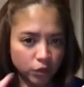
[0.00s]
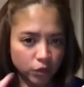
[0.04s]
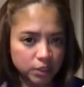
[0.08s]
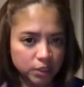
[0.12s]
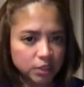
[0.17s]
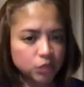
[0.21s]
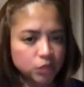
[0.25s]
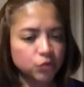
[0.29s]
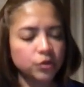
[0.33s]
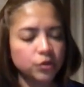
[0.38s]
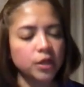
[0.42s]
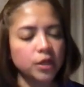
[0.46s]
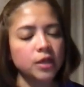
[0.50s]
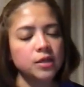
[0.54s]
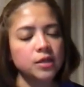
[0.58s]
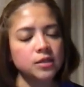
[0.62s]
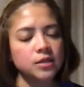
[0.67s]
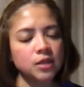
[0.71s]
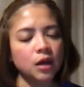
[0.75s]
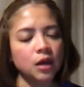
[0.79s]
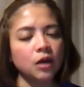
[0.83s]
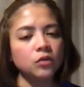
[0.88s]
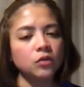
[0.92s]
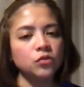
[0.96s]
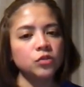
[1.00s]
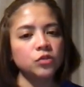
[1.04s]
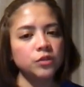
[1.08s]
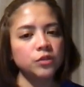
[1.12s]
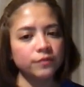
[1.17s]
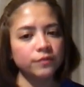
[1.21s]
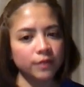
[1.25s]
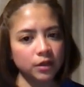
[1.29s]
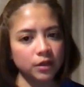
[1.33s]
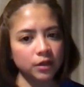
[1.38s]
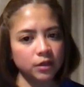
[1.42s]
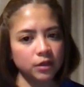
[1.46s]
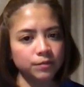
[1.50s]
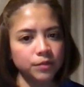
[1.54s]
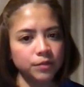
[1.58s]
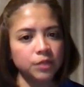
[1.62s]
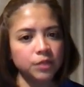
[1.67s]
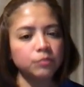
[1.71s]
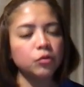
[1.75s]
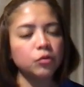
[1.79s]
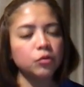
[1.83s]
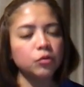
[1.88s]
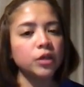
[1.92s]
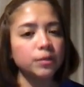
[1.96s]
today is how to develop the
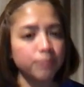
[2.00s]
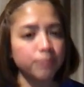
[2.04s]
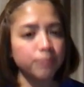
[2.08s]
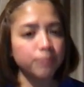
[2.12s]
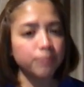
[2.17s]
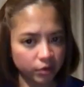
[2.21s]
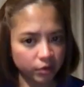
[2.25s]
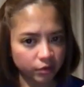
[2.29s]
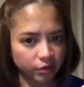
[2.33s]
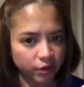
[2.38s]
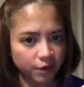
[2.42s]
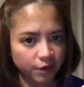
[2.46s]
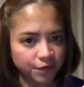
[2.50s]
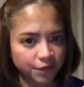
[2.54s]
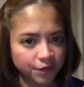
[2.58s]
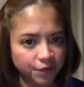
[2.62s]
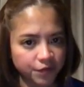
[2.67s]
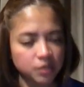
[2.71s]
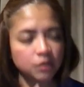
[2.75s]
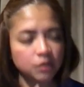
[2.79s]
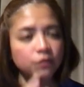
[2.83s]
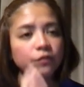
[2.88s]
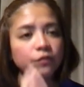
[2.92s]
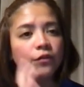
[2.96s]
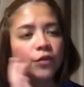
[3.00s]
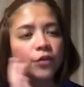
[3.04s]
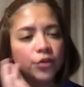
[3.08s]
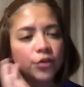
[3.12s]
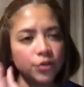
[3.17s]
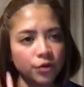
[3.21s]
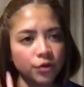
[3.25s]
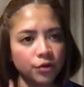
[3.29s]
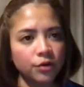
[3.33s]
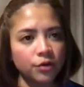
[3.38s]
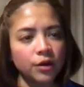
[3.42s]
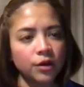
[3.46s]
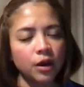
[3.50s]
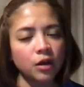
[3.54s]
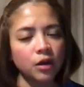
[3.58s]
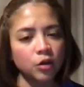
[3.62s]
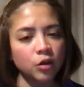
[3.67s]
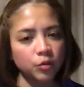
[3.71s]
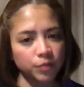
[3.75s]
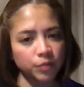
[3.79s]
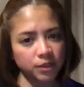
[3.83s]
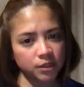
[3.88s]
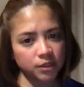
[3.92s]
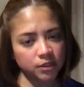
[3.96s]
body paragraphs for your
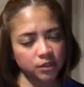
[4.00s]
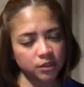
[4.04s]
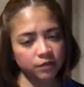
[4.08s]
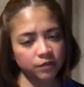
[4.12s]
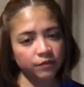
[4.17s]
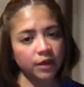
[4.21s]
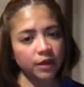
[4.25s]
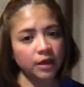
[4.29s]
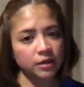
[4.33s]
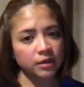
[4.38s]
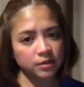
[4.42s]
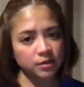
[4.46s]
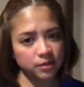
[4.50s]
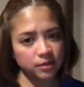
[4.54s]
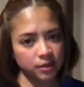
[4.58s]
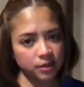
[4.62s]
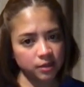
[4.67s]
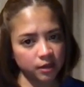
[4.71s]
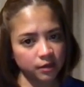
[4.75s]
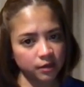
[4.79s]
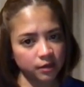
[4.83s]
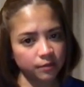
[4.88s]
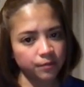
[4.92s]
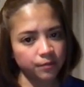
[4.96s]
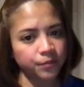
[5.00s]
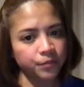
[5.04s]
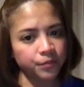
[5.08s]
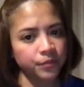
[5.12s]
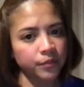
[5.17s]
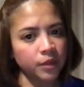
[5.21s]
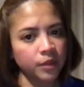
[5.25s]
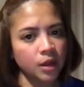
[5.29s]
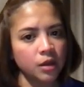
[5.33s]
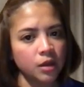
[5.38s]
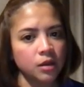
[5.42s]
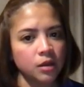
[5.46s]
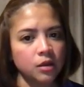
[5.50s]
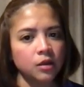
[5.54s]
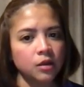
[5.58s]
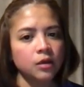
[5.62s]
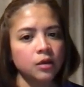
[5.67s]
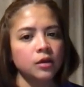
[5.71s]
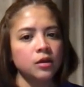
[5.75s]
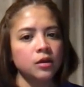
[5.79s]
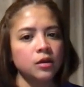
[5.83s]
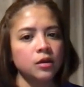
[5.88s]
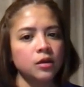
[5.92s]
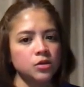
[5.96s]
argumentative essay.
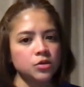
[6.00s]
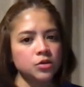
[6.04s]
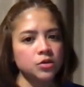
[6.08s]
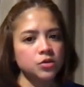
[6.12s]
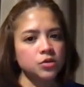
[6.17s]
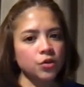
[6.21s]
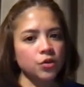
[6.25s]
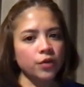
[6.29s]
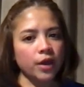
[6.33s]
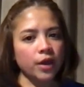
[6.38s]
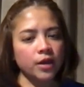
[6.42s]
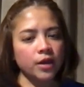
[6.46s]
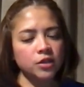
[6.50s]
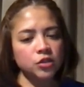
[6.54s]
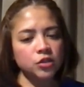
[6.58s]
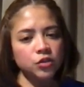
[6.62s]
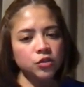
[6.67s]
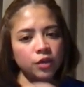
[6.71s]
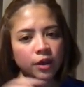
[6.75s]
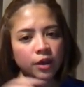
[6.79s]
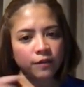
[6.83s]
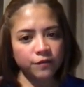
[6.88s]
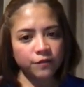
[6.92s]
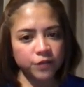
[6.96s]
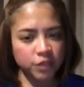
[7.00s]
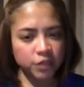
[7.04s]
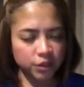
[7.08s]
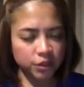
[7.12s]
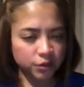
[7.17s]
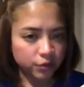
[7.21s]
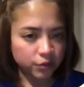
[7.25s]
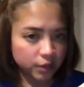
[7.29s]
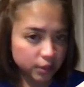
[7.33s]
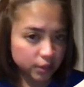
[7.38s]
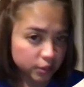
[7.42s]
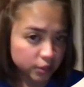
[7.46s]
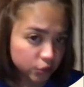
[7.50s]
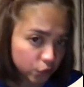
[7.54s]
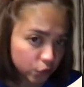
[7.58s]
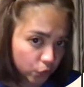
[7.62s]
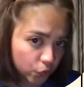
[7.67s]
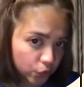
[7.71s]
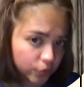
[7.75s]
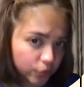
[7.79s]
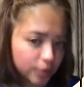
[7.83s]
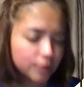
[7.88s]
So, as you have generally known,